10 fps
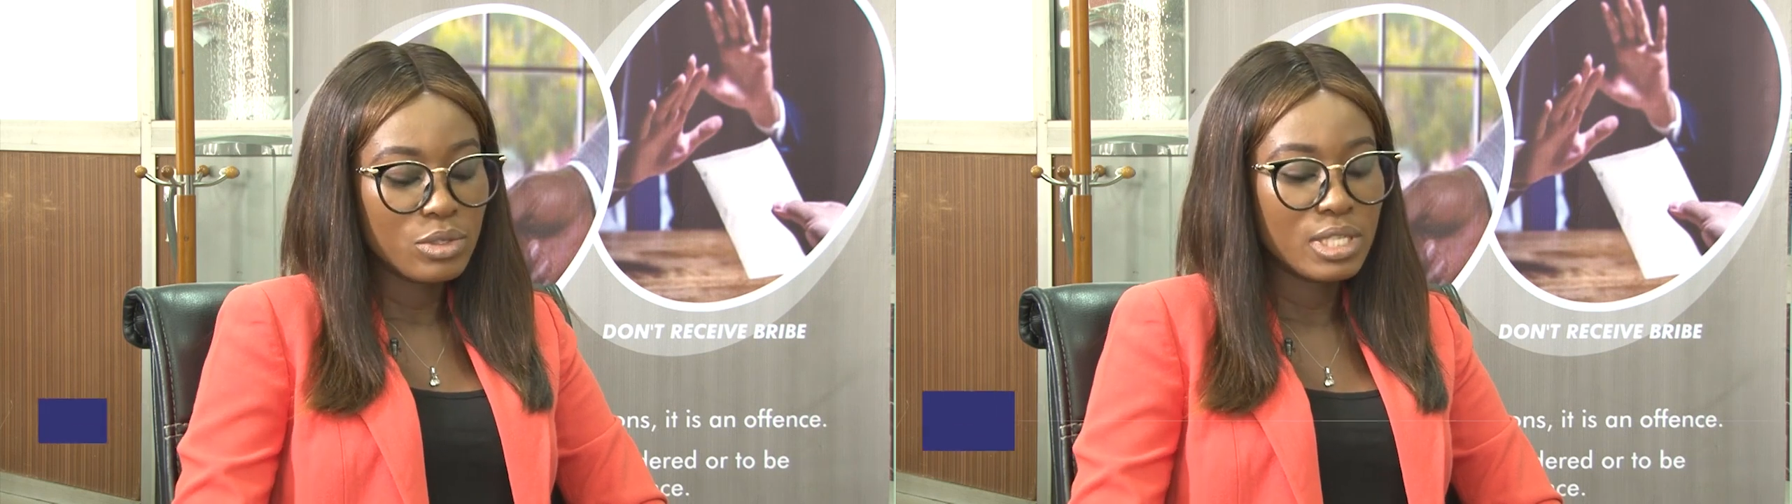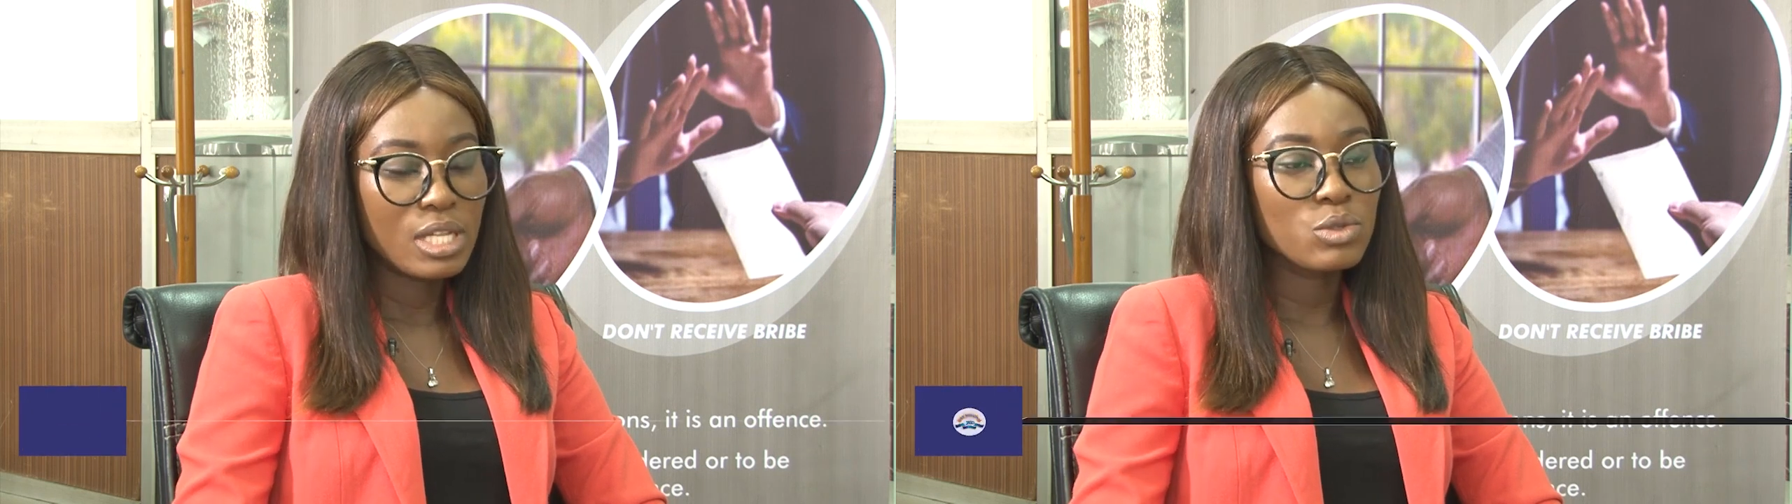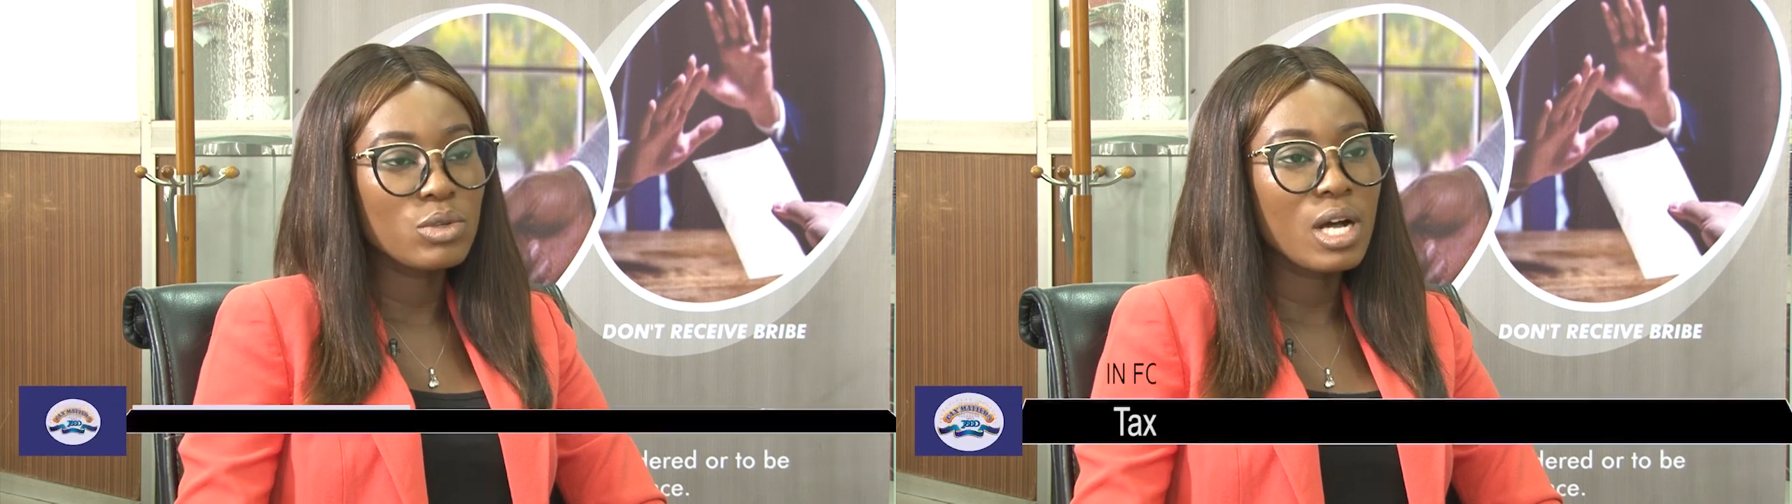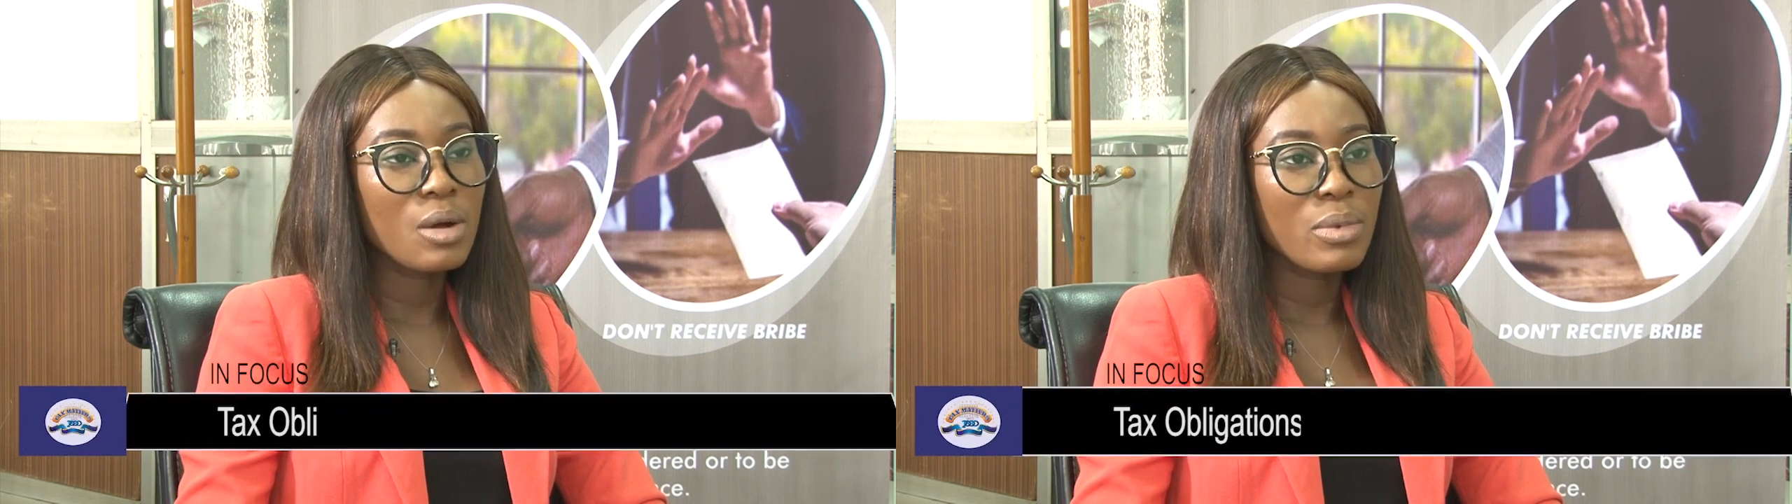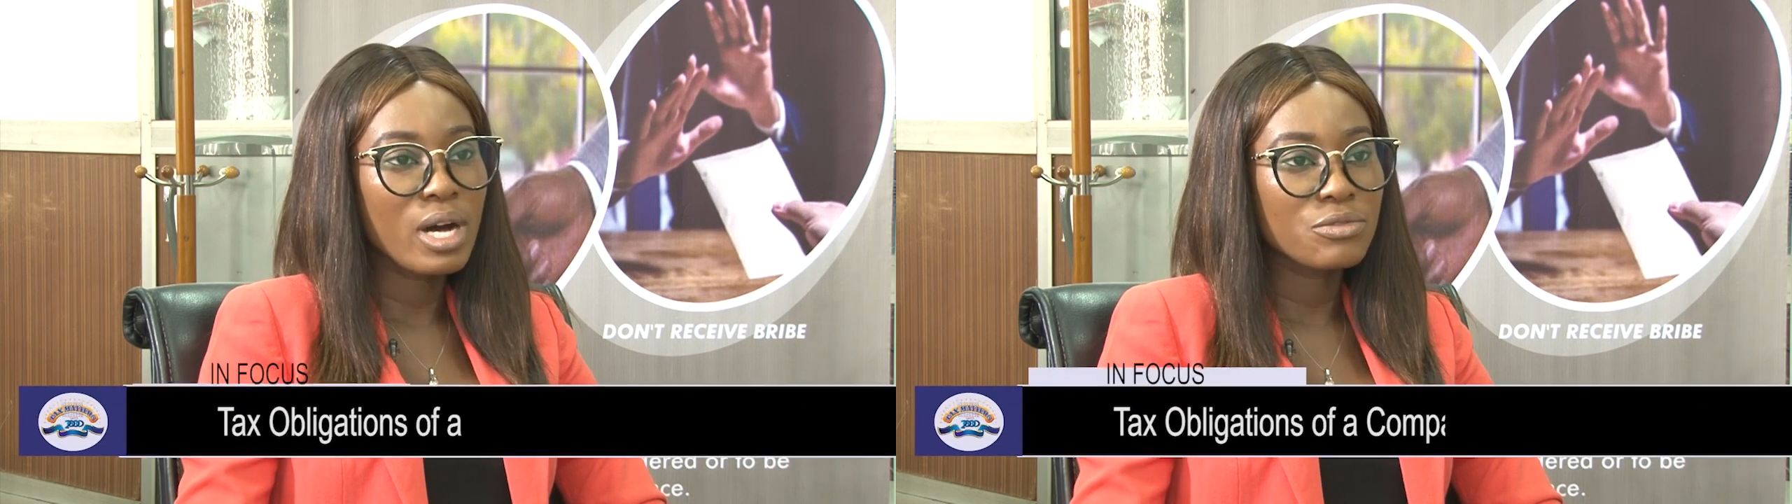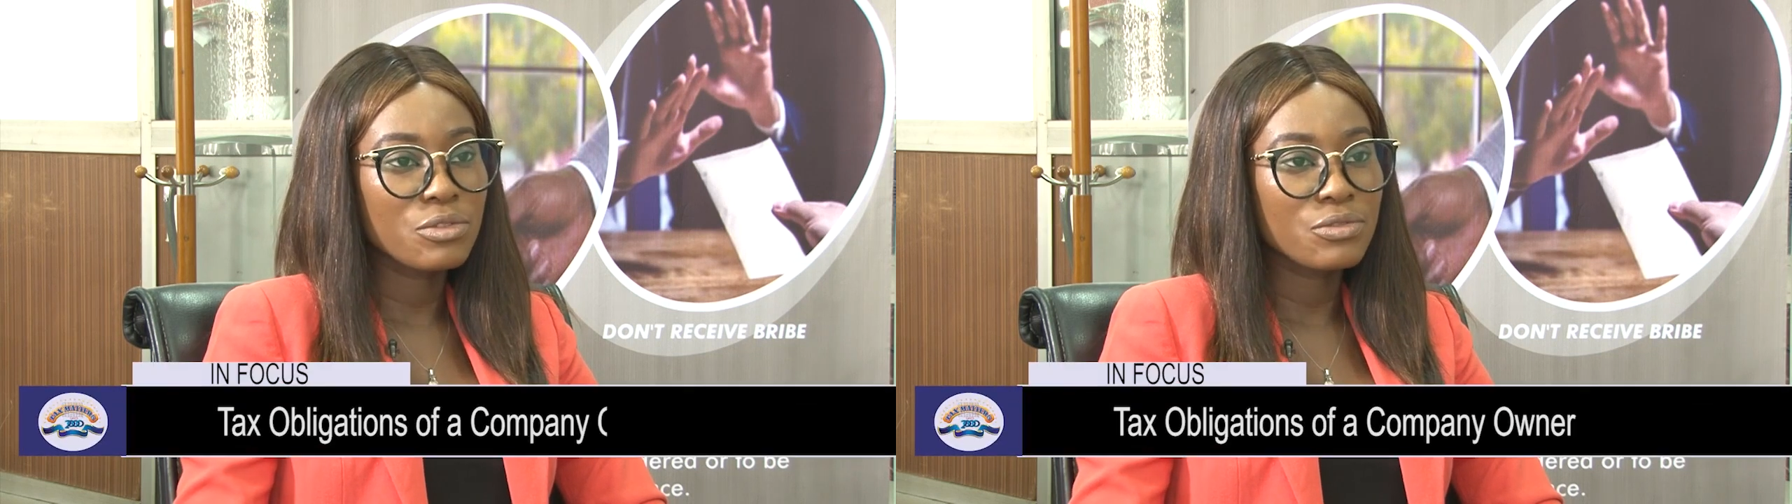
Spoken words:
owner to go about